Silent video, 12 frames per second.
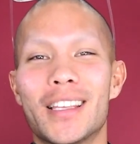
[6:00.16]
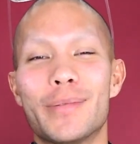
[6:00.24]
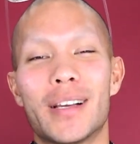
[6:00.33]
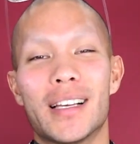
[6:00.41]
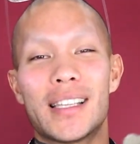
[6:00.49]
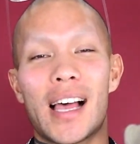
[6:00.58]
this
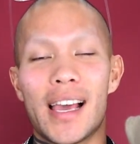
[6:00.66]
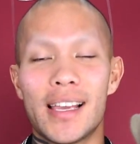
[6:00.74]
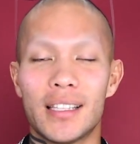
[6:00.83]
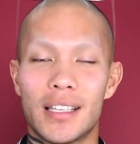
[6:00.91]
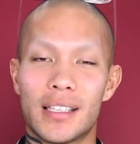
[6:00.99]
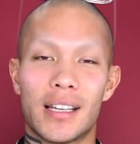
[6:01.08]
because
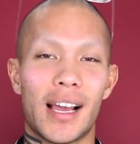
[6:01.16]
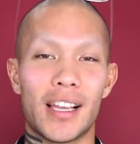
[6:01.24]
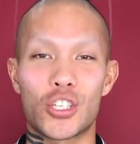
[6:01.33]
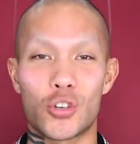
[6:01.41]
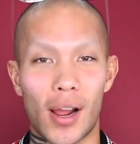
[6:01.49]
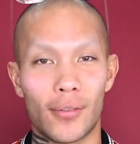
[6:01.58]
I, listen, I
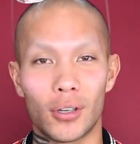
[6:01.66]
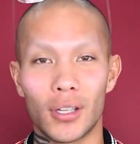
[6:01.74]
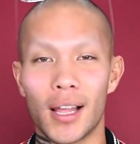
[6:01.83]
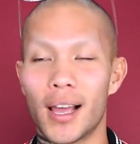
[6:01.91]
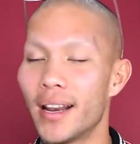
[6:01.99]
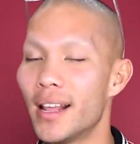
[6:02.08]
travel a
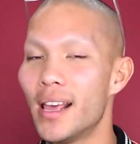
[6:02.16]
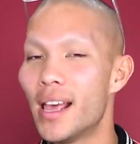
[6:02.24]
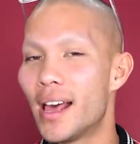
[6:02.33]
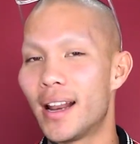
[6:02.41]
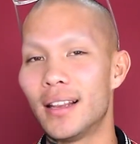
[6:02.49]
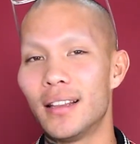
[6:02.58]
lot.
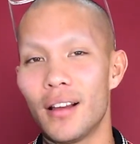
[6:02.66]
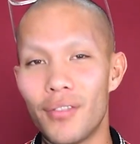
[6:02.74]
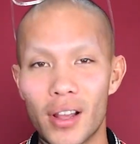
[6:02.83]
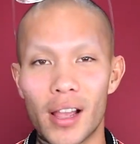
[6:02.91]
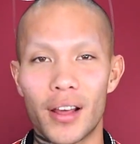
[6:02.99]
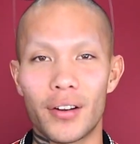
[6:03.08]
I love
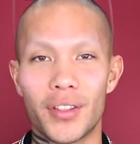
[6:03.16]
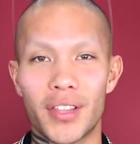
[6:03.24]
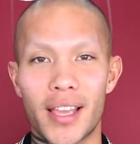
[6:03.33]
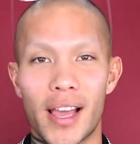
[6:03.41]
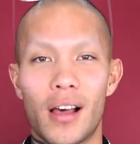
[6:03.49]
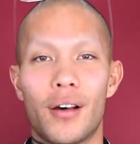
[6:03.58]
the cuddle on the
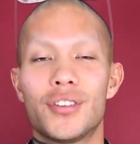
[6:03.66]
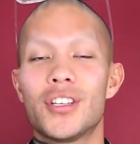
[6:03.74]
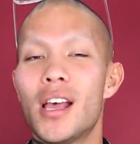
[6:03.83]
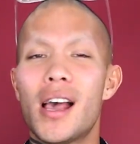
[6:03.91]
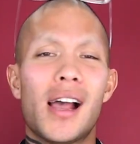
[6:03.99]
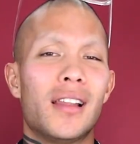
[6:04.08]
couch.
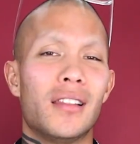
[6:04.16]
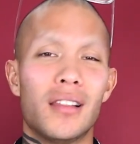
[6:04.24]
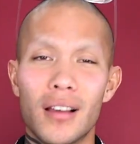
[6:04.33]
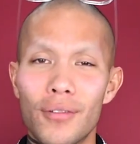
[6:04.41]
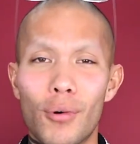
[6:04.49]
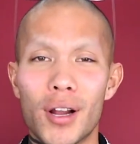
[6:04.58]
I
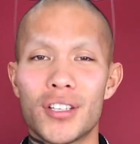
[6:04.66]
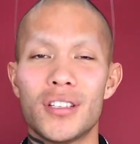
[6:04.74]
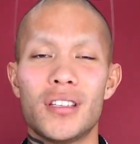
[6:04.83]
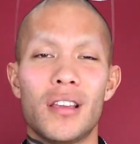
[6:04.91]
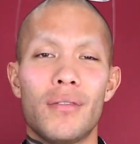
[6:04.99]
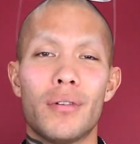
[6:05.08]
love watching
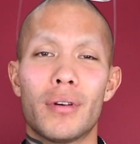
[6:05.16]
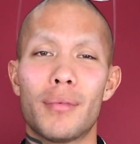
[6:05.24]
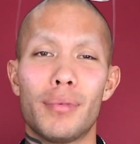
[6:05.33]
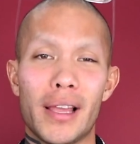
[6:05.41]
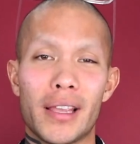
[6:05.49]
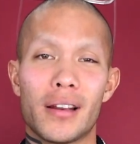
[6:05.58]
TV with a
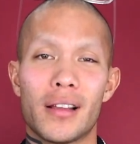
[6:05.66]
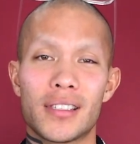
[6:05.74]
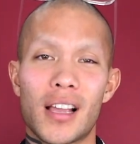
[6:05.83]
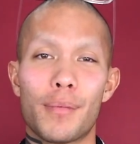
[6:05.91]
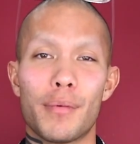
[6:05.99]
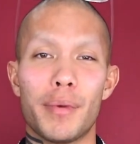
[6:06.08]
blanket on
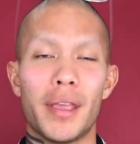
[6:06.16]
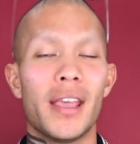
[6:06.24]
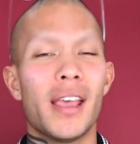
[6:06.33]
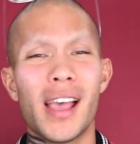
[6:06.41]
top of me.